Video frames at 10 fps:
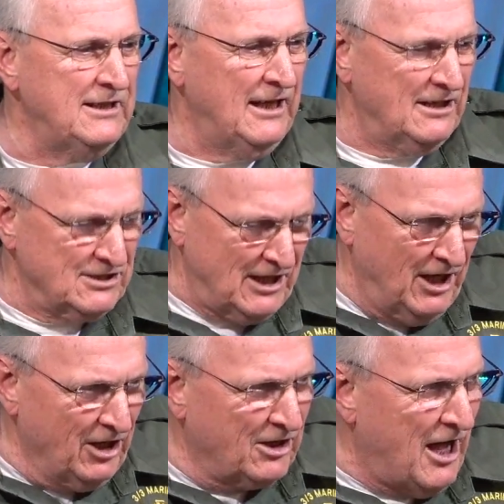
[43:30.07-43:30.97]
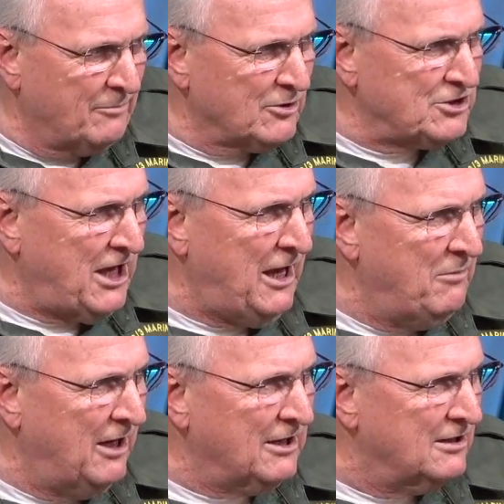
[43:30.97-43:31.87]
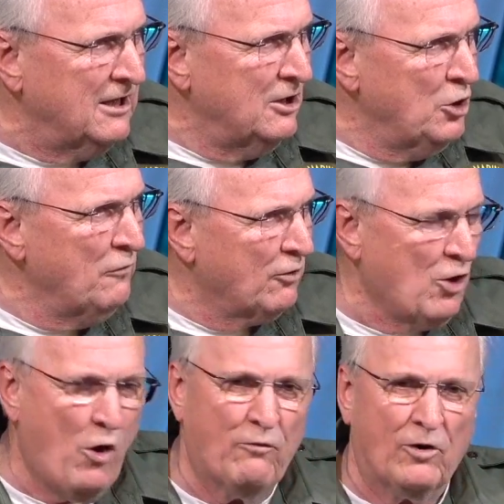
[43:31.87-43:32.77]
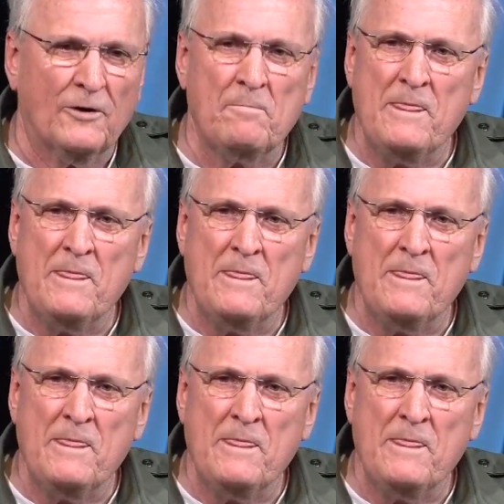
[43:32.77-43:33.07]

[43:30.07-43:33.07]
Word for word: And as the helicopters came in and hoovered over,